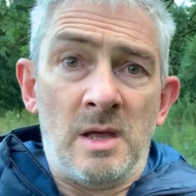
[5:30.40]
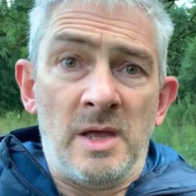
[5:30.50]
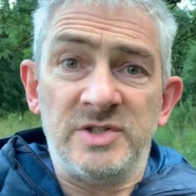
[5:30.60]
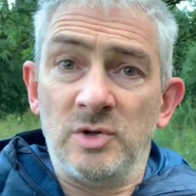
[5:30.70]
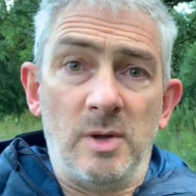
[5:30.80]

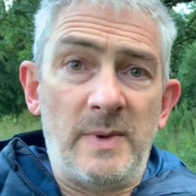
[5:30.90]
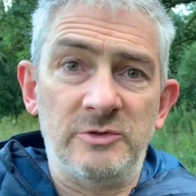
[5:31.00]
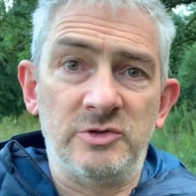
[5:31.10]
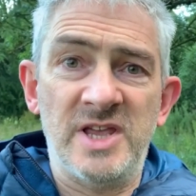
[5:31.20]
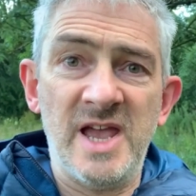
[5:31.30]
it's all about
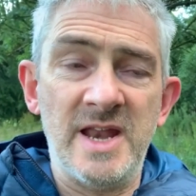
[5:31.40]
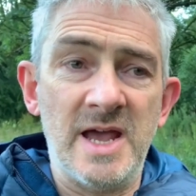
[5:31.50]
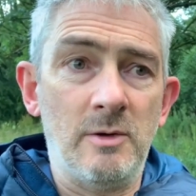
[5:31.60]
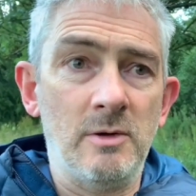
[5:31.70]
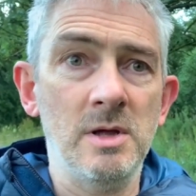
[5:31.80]
just getting
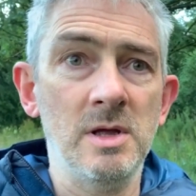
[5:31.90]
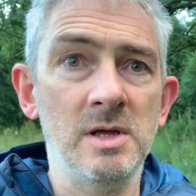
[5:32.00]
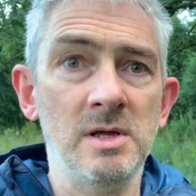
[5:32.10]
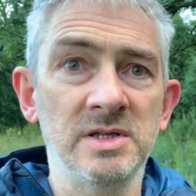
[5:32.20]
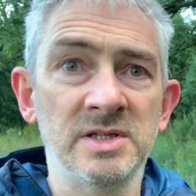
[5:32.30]
out,
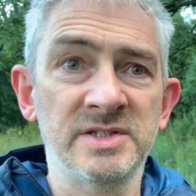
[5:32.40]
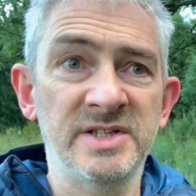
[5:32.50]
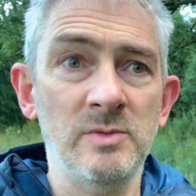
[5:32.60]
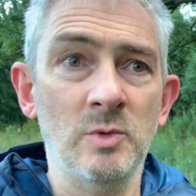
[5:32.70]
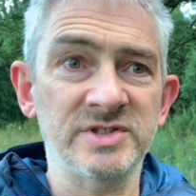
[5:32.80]

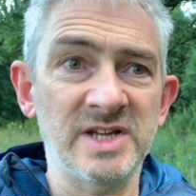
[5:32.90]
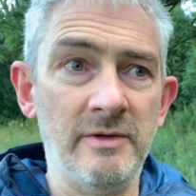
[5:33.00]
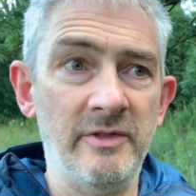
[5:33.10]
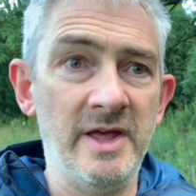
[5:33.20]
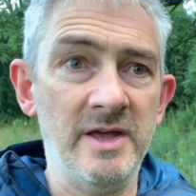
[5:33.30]
seeing what's out
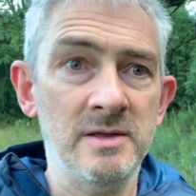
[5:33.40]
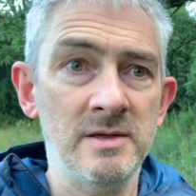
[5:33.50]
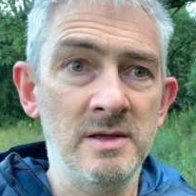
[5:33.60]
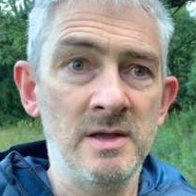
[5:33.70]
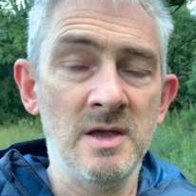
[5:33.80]
there,
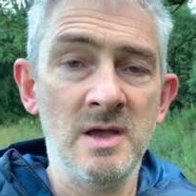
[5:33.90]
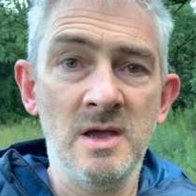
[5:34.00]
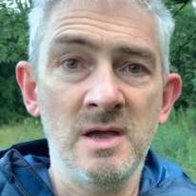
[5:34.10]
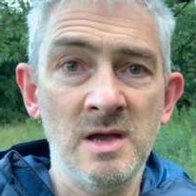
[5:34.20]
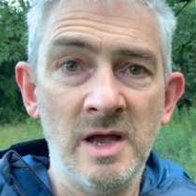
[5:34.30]

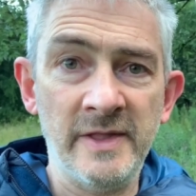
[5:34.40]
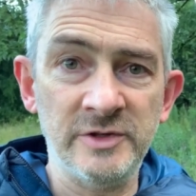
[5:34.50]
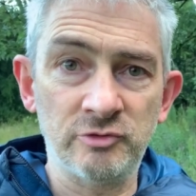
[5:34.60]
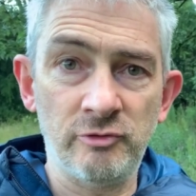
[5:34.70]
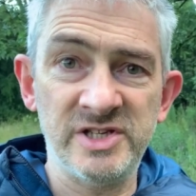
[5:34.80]
and then
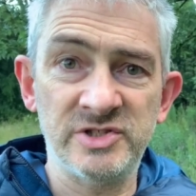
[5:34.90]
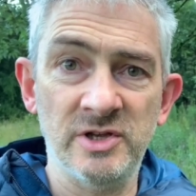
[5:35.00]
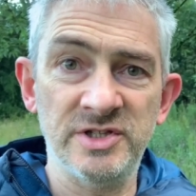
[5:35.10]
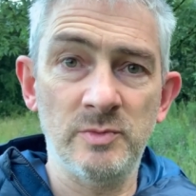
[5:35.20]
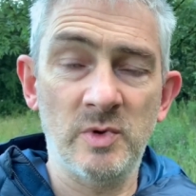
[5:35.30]
just
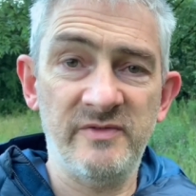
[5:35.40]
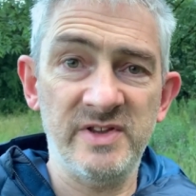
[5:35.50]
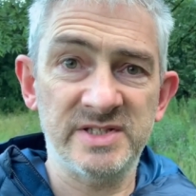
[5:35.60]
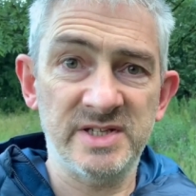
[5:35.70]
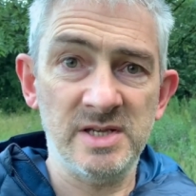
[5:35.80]
researching whatever you
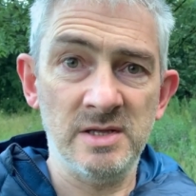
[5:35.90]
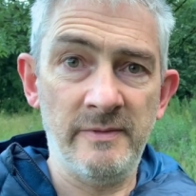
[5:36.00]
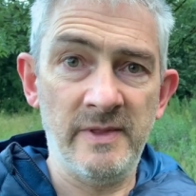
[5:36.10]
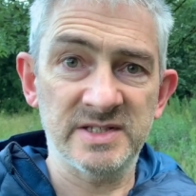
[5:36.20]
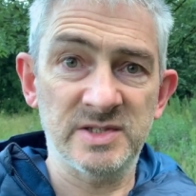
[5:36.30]
see, and
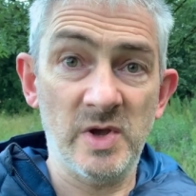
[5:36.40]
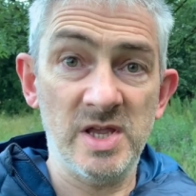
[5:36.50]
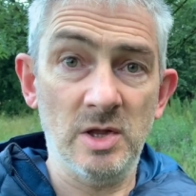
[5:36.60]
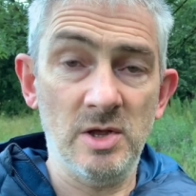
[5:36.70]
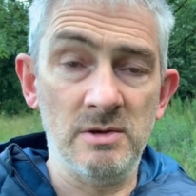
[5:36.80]
that's the way you
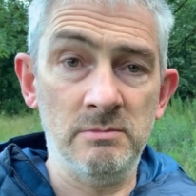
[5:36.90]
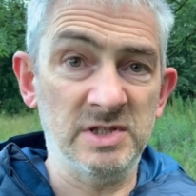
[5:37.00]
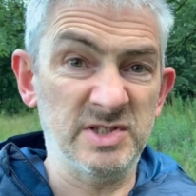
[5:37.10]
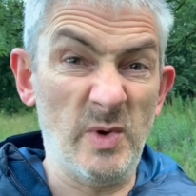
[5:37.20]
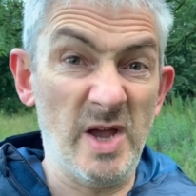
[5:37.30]
learn.
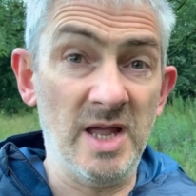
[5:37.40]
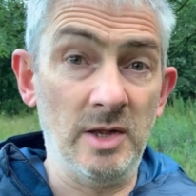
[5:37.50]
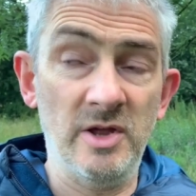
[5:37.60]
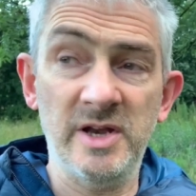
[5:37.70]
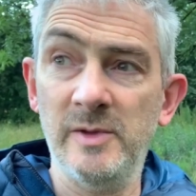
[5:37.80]
That's the way I
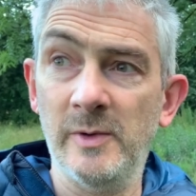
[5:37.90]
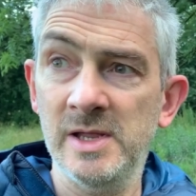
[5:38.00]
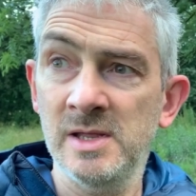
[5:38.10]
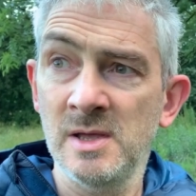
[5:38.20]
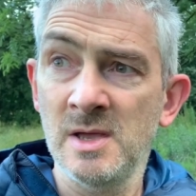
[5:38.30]
learn anyway.
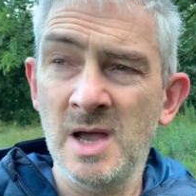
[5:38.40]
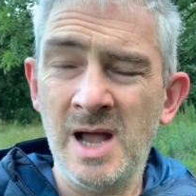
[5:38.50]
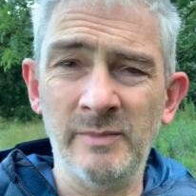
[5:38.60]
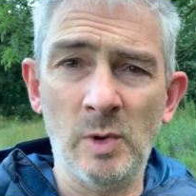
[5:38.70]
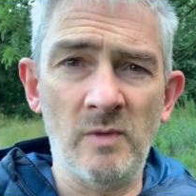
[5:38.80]

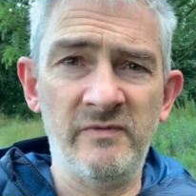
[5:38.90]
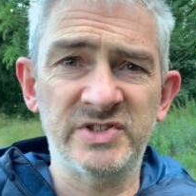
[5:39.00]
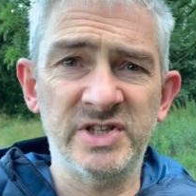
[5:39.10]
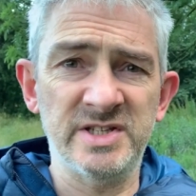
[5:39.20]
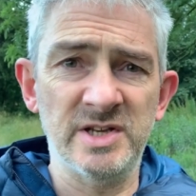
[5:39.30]
I'm not one for
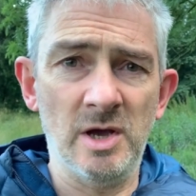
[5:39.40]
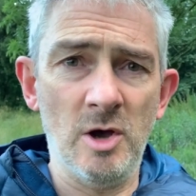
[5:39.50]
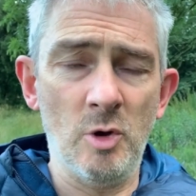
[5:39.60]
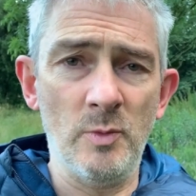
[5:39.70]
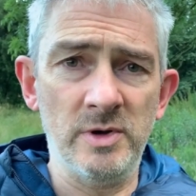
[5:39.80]
sitting at
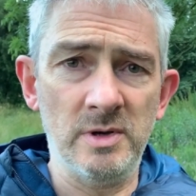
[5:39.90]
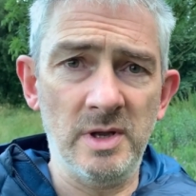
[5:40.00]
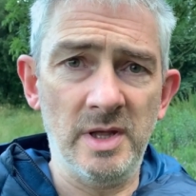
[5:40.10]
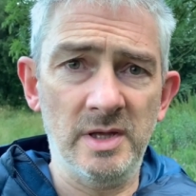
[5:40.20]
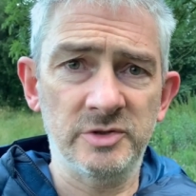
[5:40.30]
home
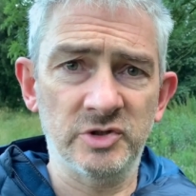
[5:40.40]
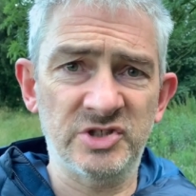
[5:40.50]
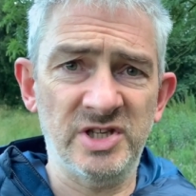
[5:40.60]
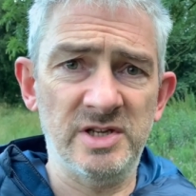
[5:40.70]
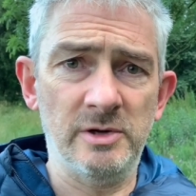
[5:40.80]
and just
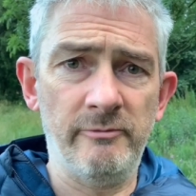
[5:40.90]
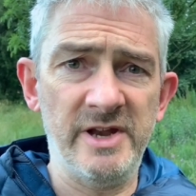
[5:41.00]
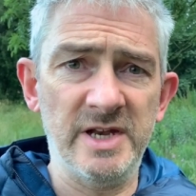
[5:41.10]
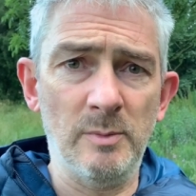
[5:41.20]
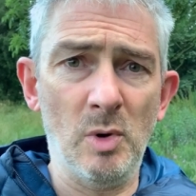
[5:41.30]
sitting and
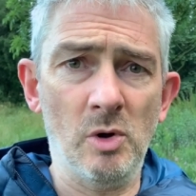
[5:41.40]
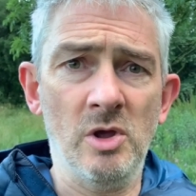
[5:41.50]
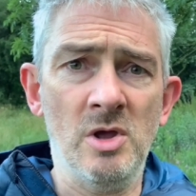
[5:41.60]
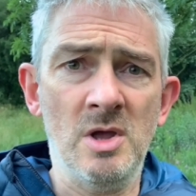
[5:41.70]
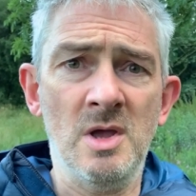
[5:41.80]
reading a book.
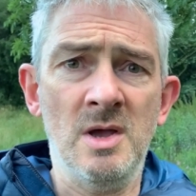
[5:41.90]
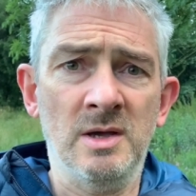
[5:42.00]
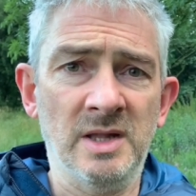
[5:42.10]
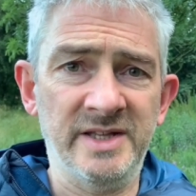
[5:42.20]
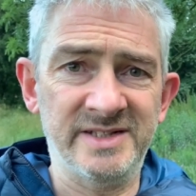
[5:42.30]
I
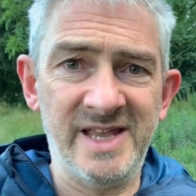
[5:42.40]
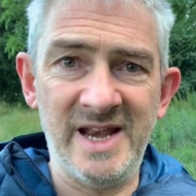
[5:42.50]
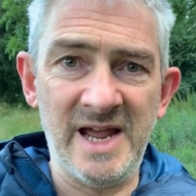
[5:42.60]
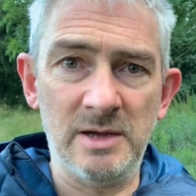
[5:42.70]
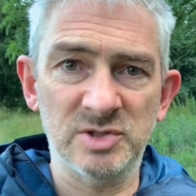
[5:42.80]
like to get
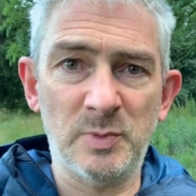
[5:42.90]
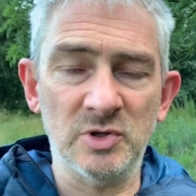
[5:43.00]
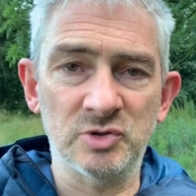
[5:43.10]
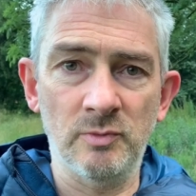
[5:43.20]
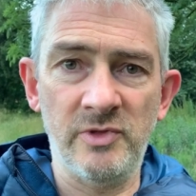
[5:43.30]
out, spot
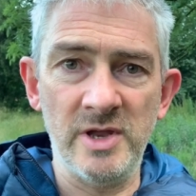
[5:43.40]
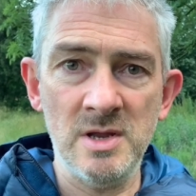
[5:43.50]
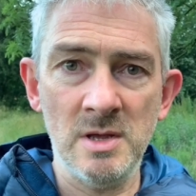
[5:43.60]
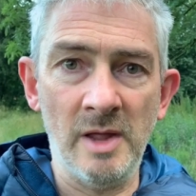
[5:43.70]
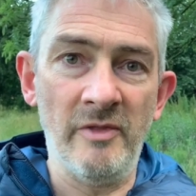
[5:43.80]
something,
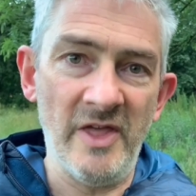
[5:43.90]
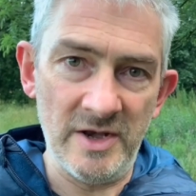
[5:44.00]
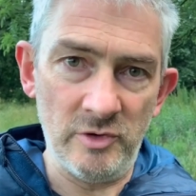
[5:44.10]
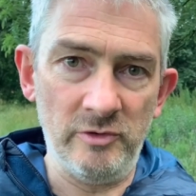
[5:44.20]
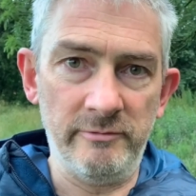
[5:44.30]
and then
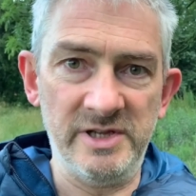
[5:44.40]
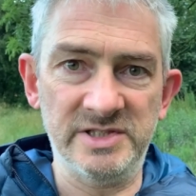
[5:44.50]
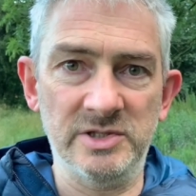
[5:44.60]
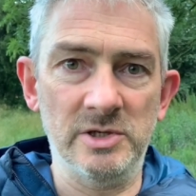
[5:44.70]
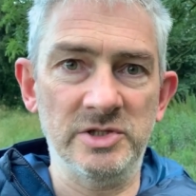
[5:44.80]
do the
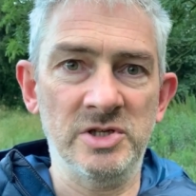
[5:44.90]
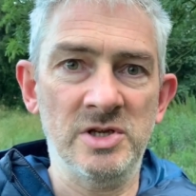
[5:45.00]
research,